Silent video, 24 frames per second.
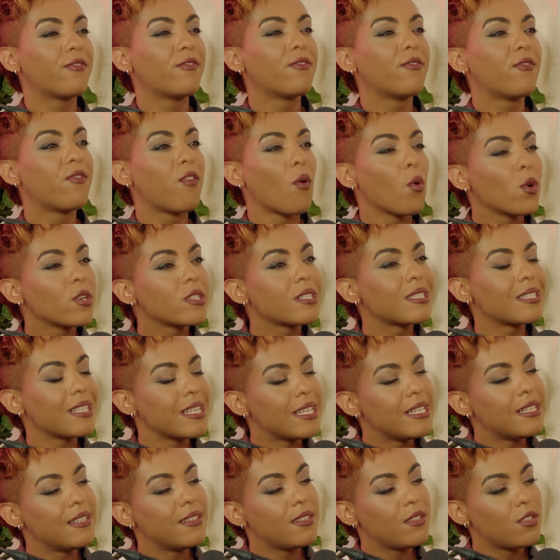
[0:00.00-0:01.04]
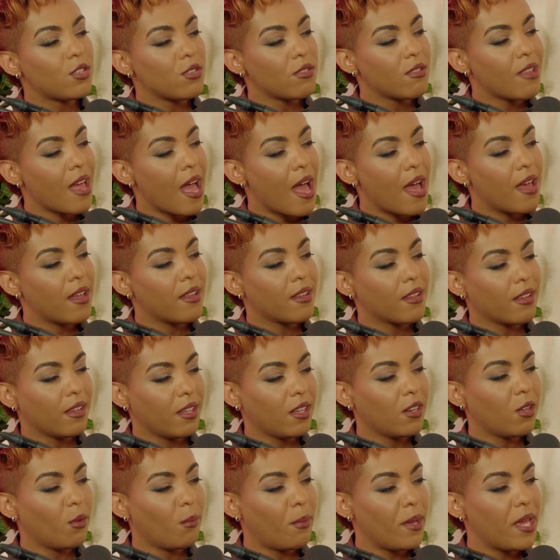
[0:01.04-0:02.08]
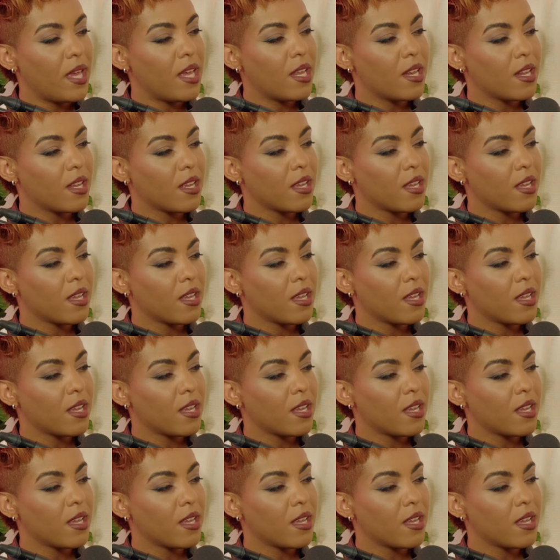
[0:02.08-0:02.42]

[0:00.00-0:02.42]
forced into that a little We bit. know what